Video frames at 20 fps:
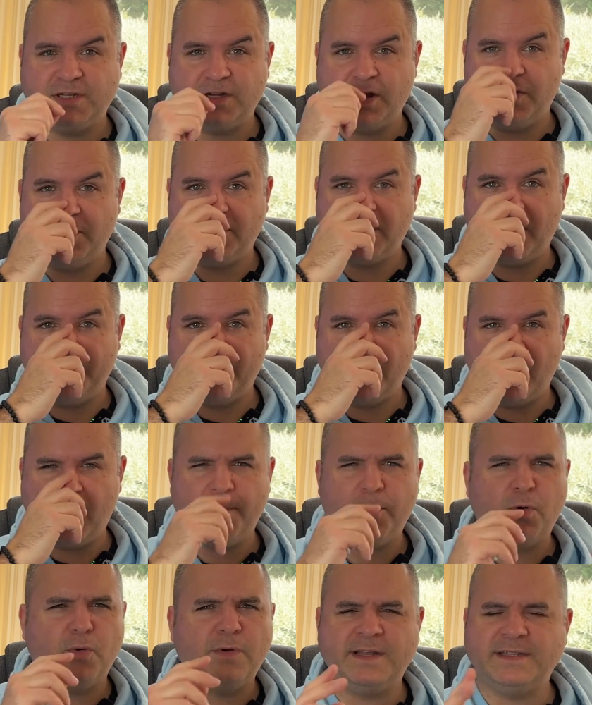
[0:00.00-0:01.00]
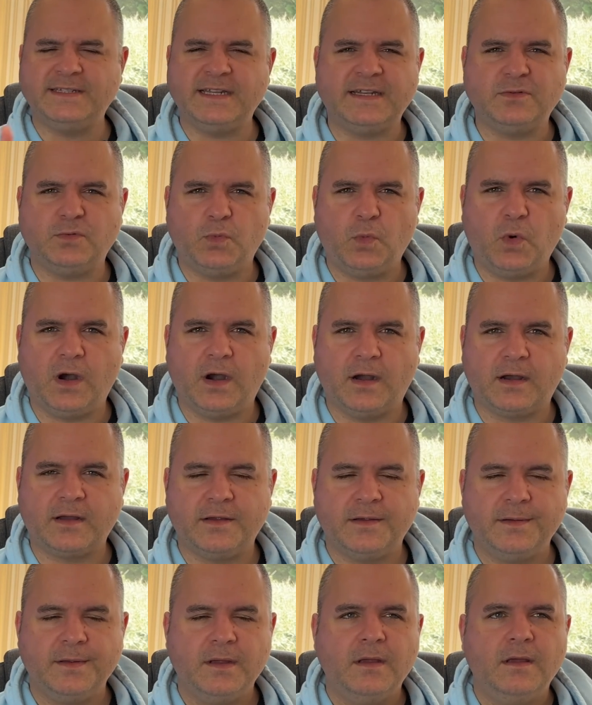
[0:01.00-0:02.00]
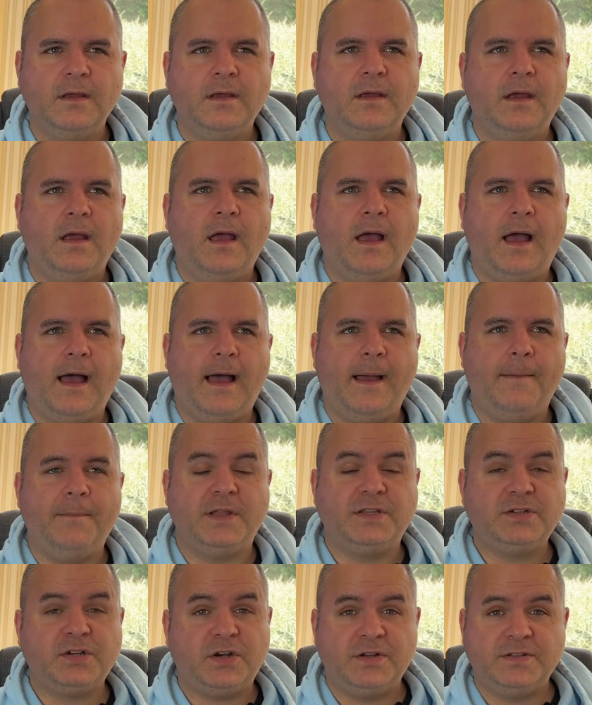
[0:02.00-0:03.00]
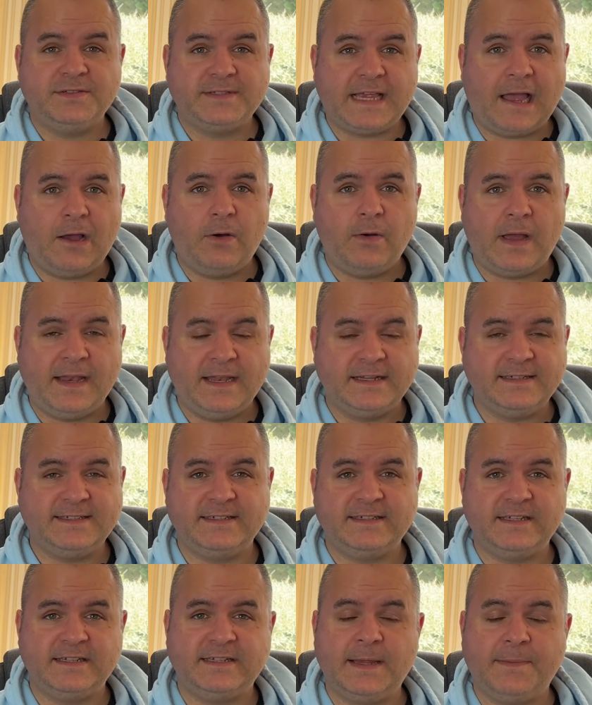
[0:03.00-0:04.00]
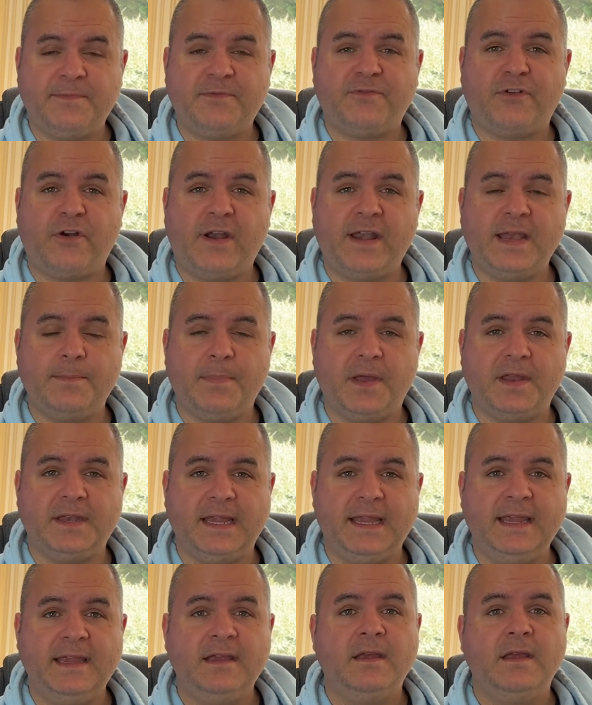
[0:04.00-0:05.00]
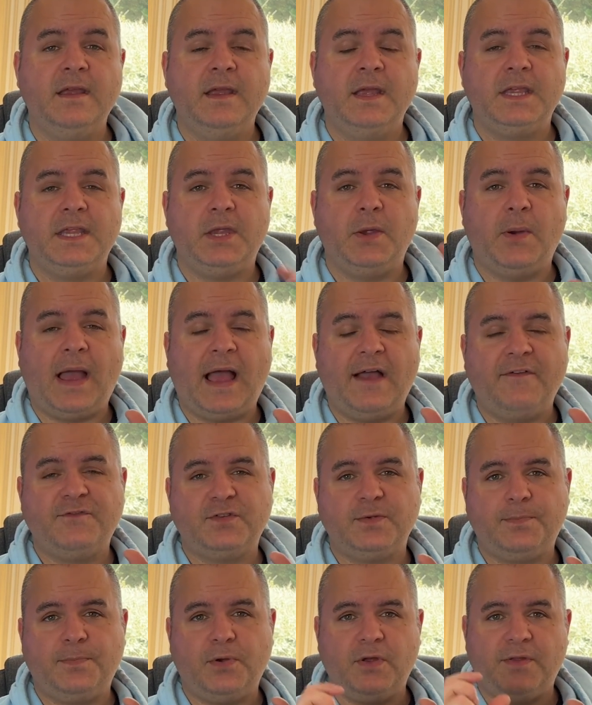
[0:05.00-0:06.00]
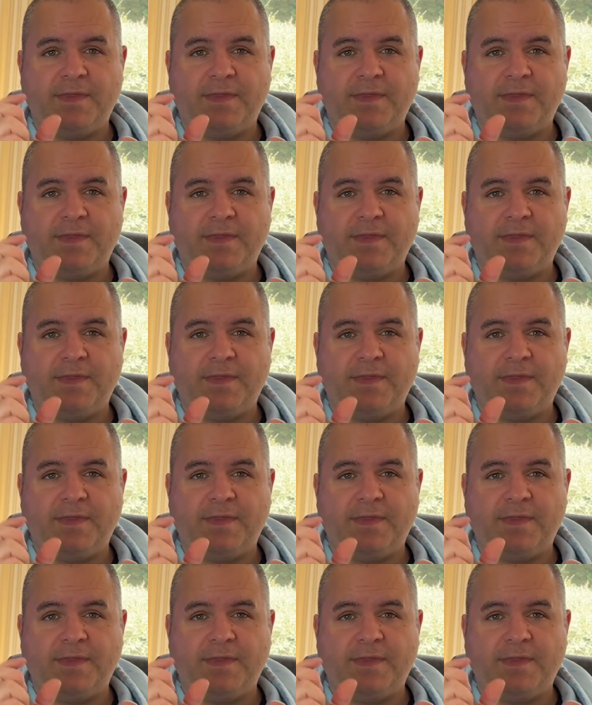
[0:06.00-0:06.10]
code coming up, or it didn't work. It turns out, and this is a tip for anybody, you have to put